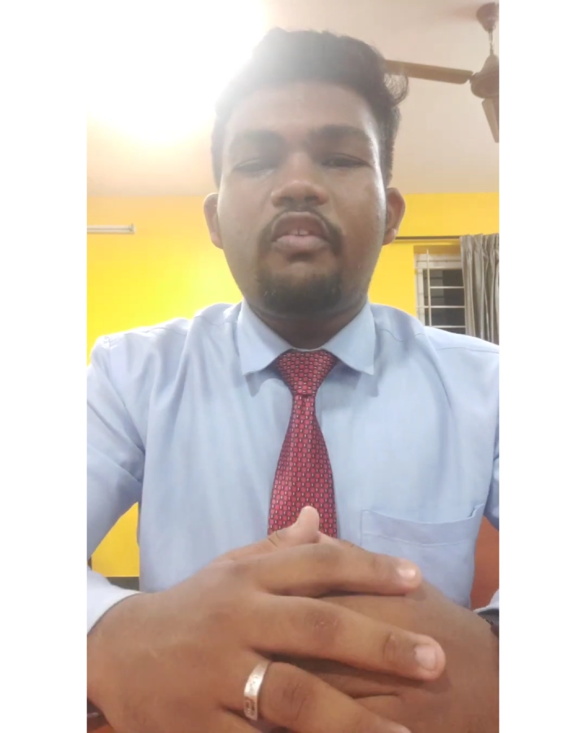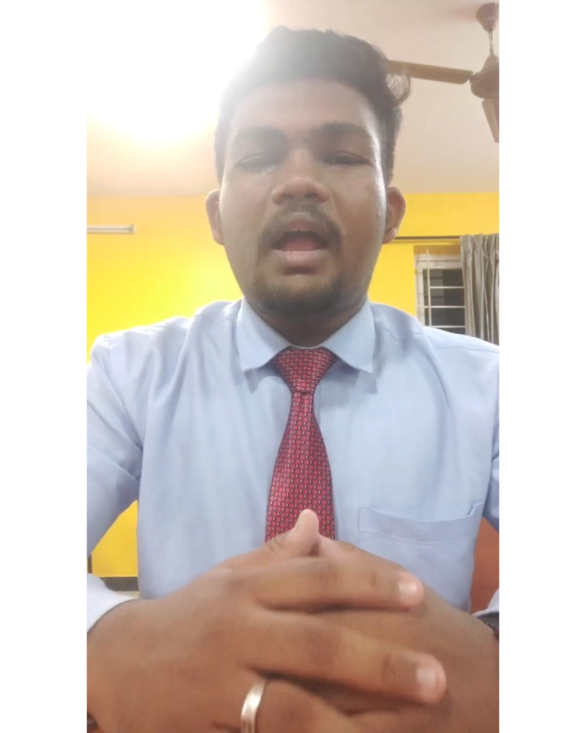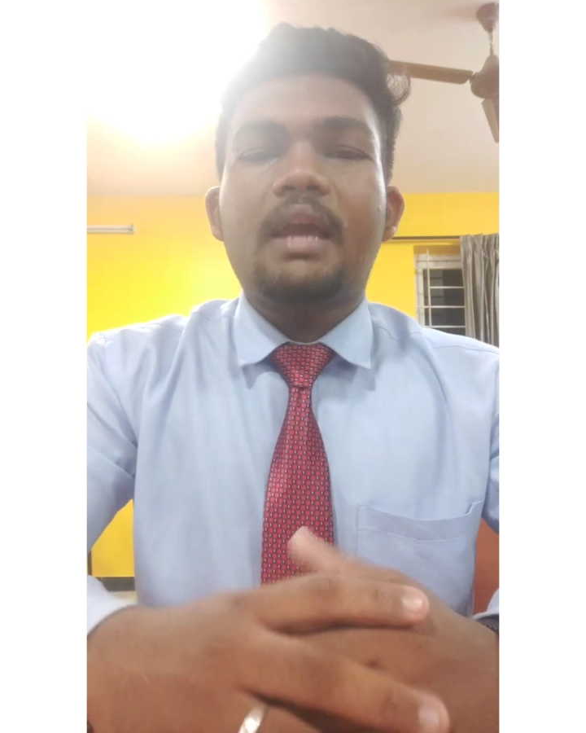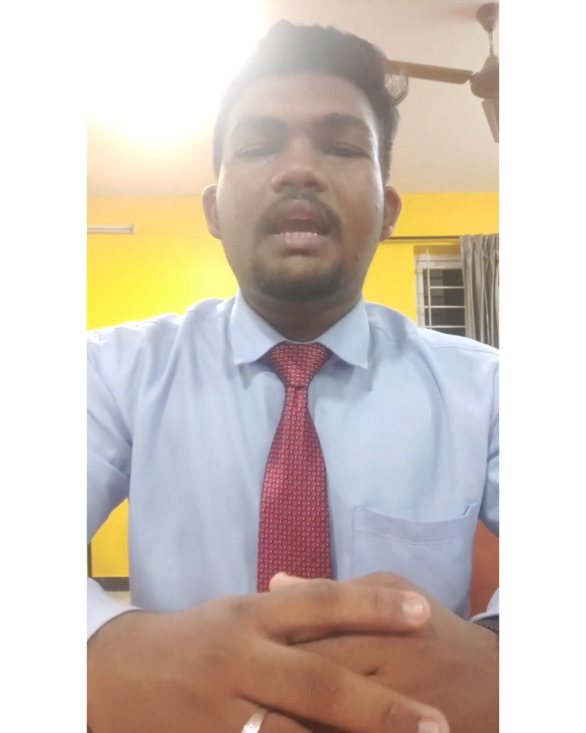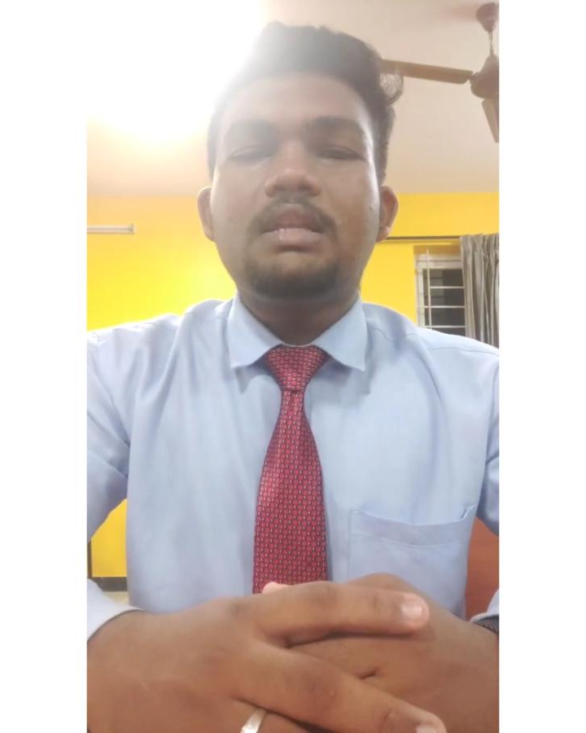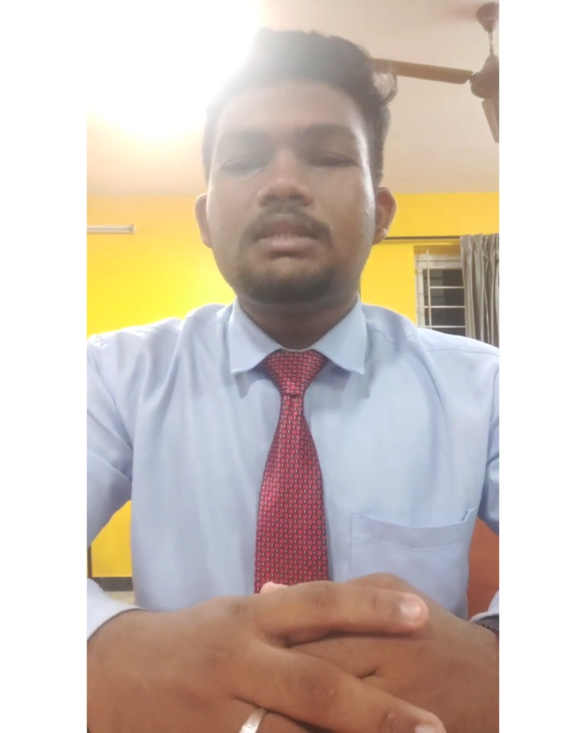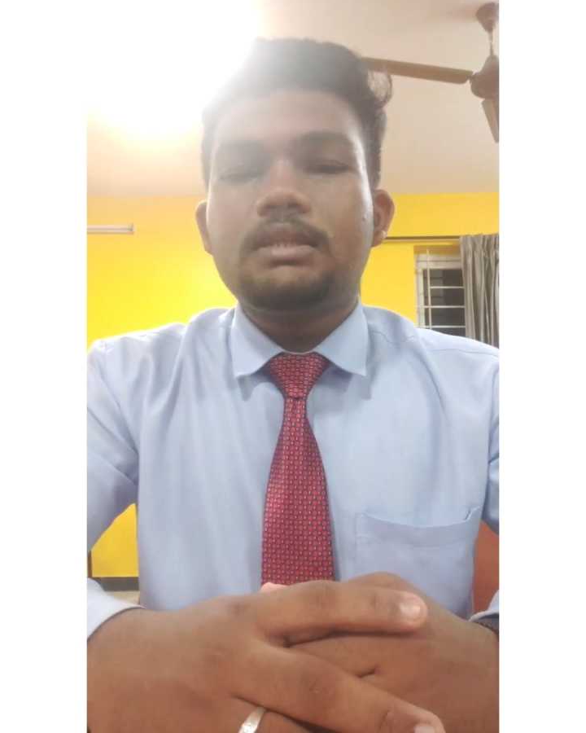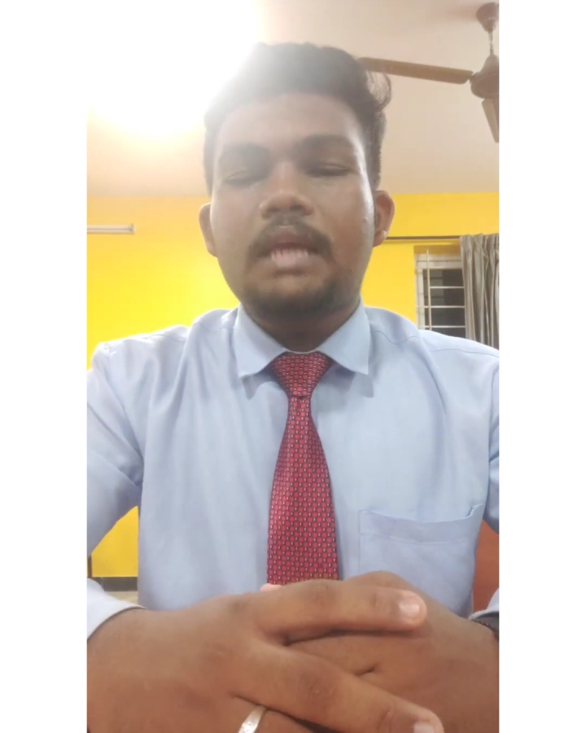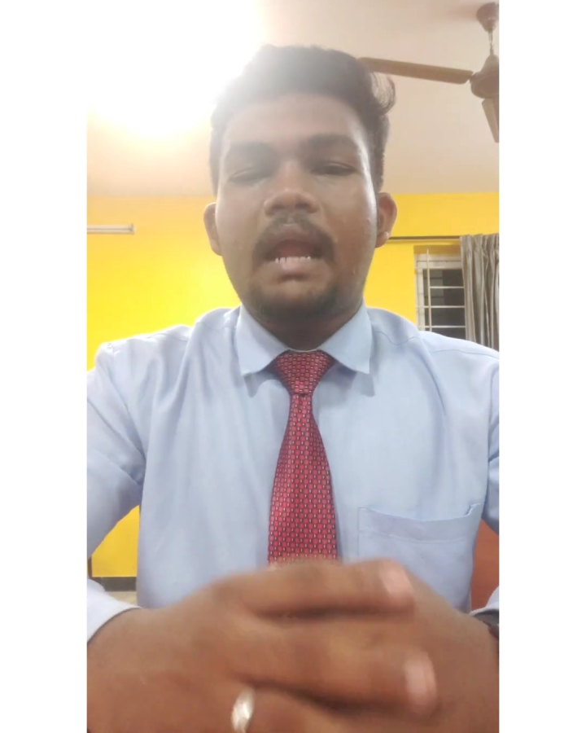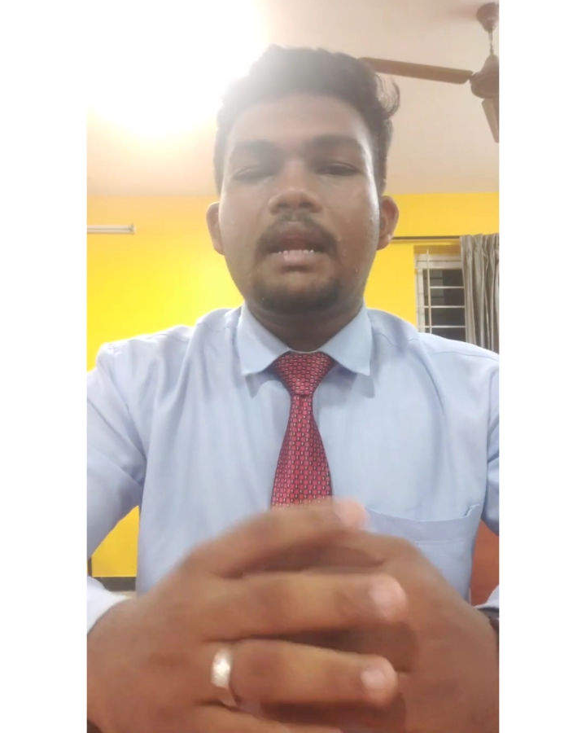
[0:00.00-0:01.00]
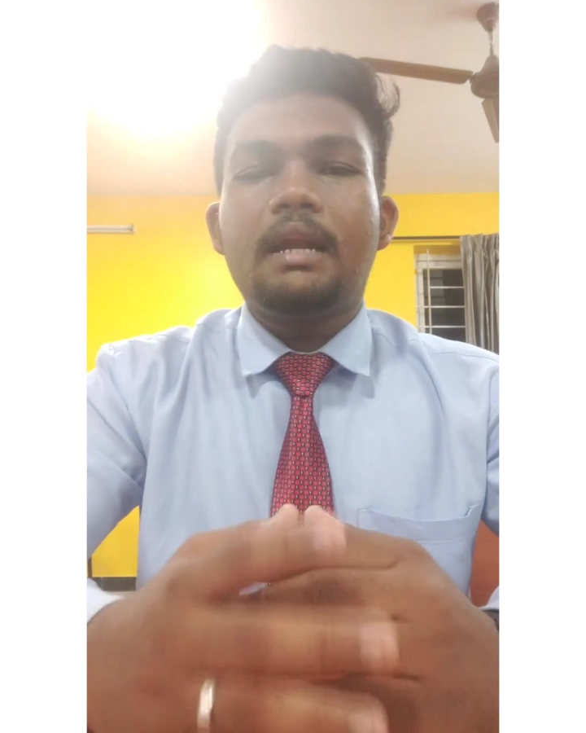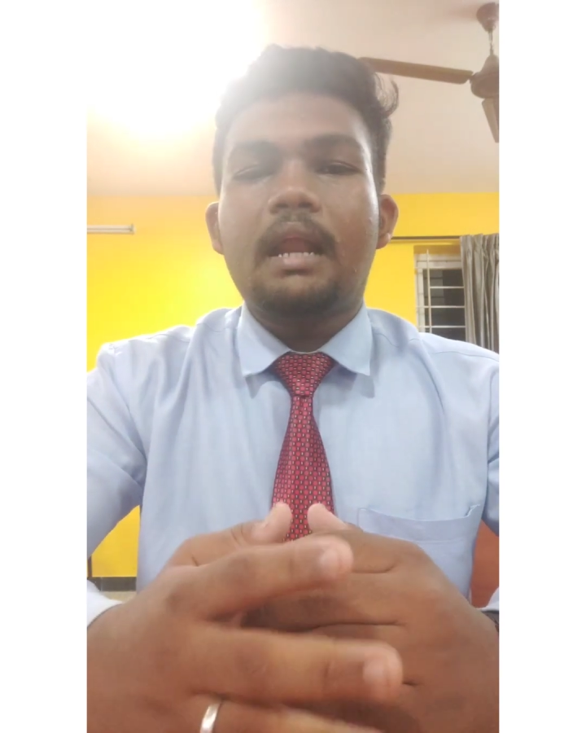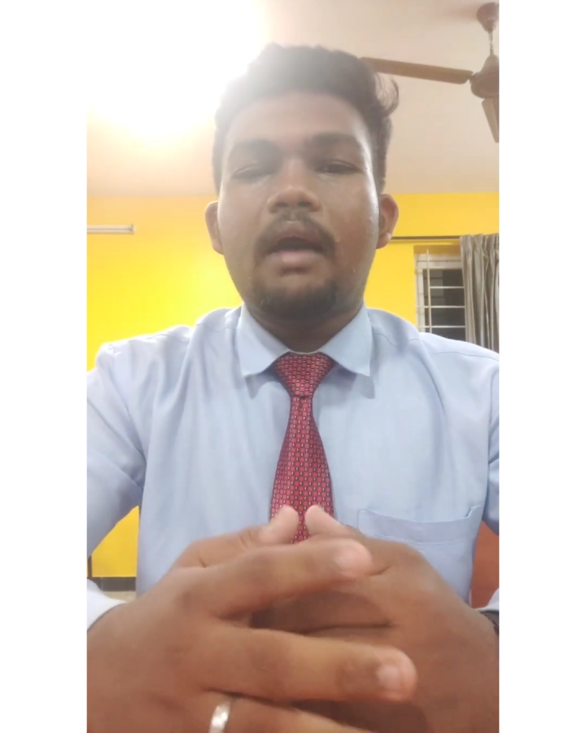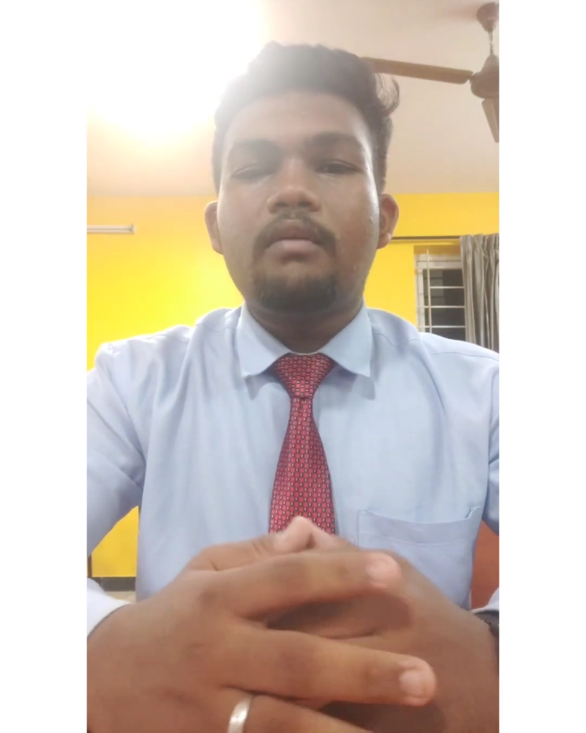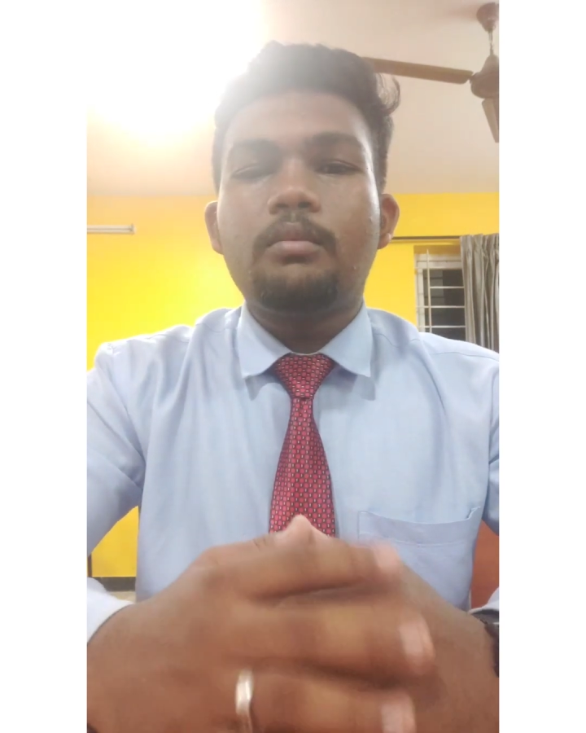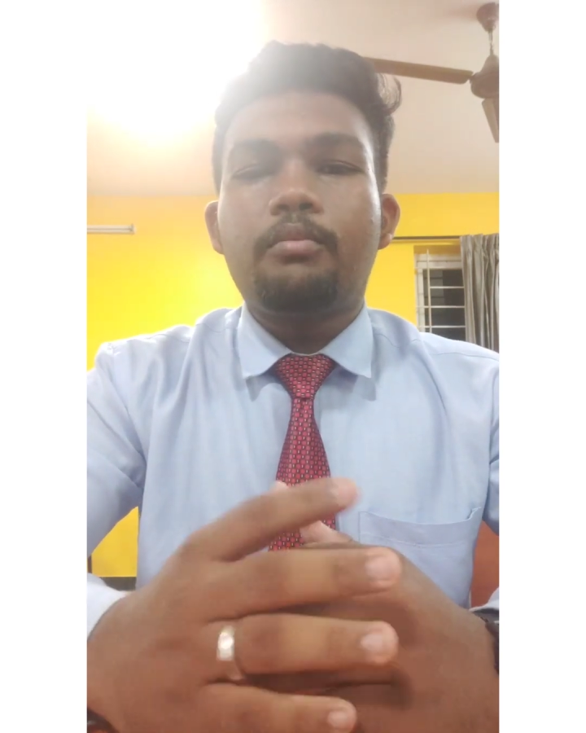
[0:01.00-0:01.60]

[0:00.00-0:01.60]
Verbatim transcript: luggages and travel